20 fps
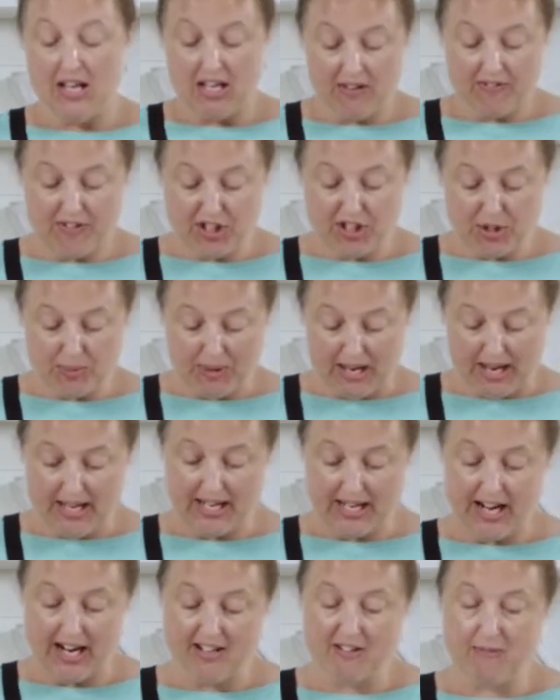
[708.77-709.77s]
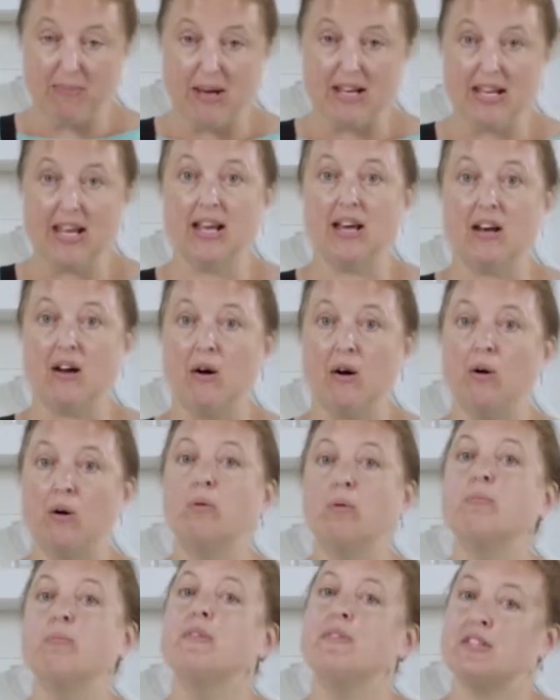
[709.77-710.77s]
If you do any kind of baking at
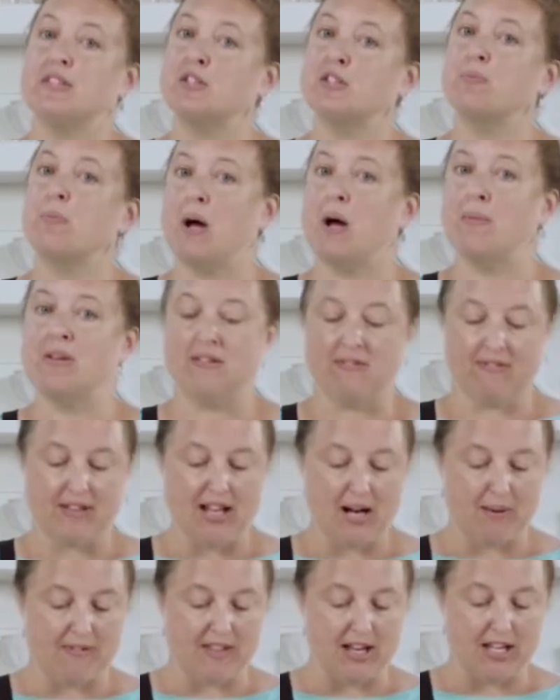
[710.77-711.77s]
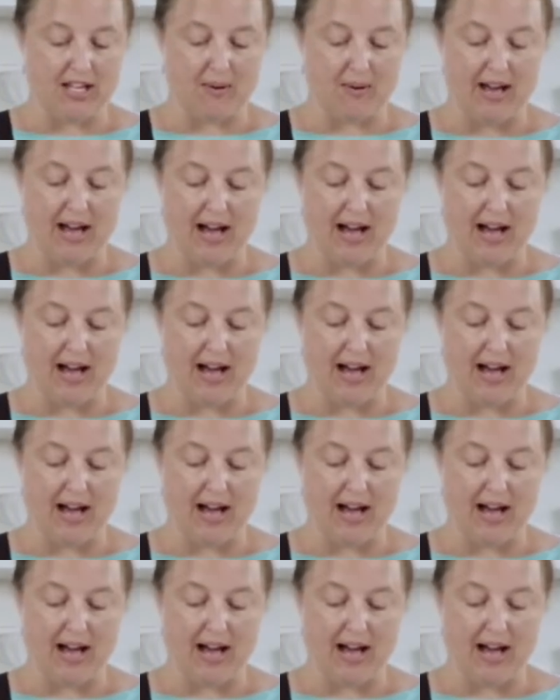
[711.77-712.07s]
home, this is probably the flour that you